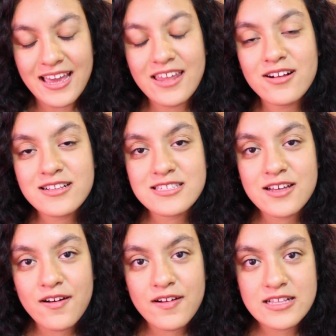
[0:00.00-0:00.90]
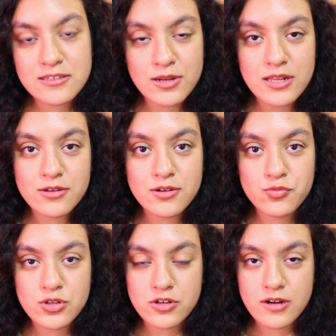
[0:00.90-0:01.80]
And also it's really
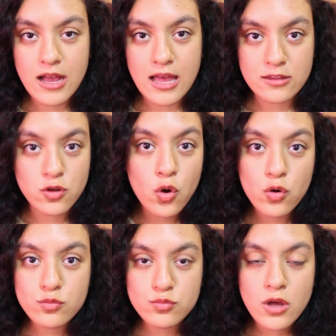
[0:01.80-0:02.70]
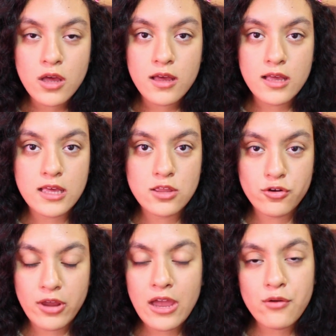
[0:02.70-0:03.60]
good when you're at home and
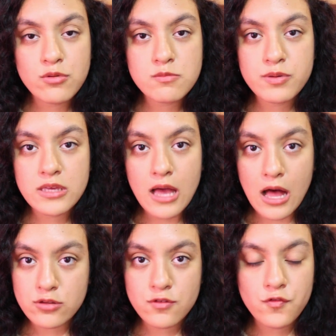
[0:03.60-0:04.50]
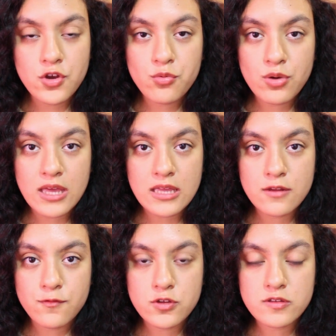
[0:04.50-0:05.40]
your hair will be out of your way,
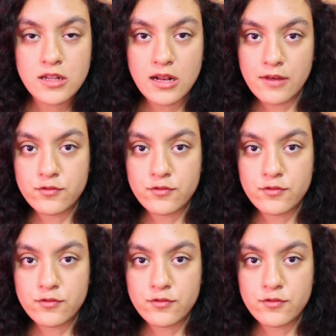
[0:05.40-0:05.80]
and if you suddenly